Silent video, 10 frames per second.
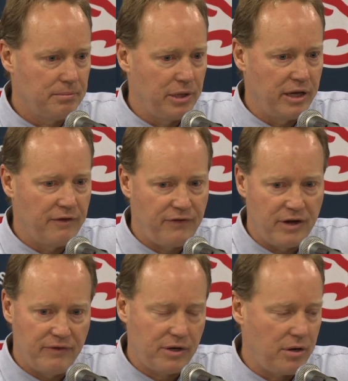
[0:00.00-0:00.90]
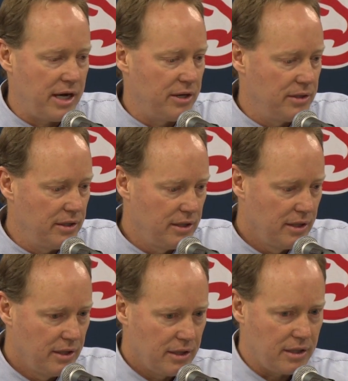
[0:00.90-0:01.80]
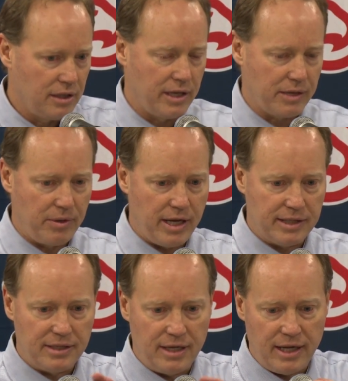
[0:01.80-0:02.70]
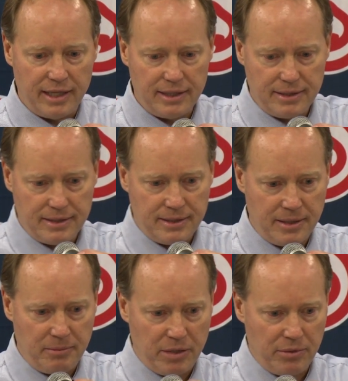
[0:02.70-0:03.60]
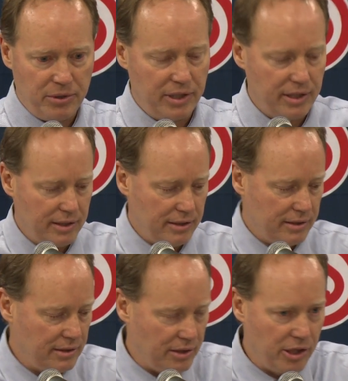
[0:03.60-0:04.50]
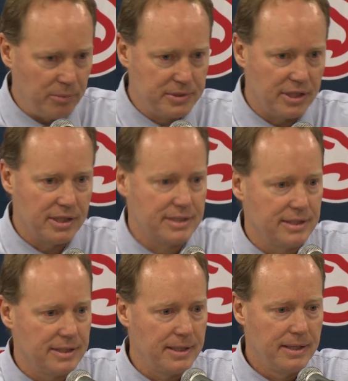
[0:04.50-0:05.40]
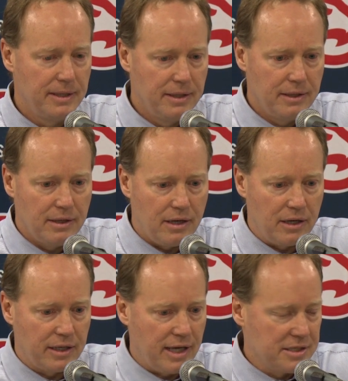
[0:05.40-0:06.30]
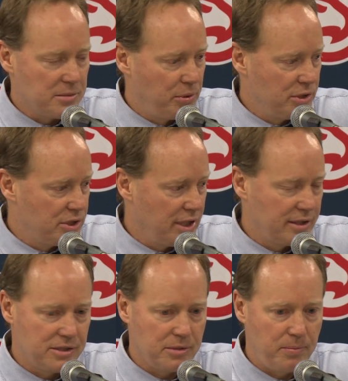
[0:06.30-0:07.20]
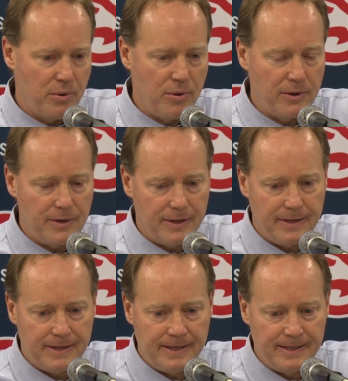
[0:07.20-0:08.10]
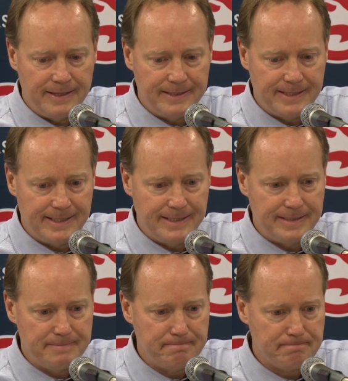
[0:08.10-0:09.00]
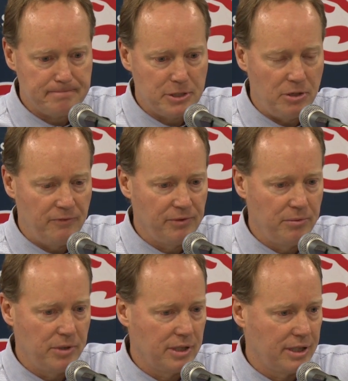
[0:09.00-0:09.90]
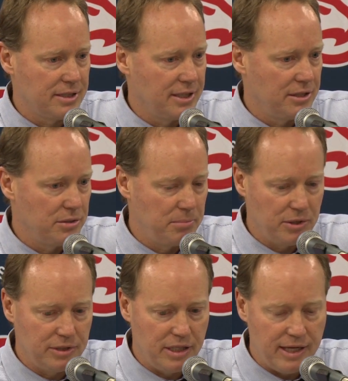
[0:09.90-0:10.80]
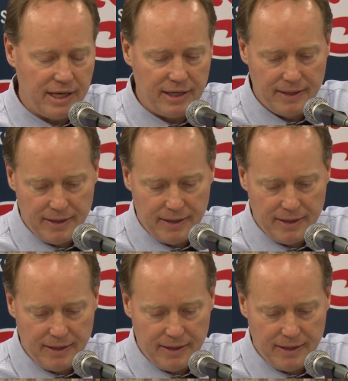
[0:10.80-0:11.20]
play in front of a crowd like we had tonight. That really, you know, helps us, and our guys appreciate the support. And you know, hopefully we can continue to build on that.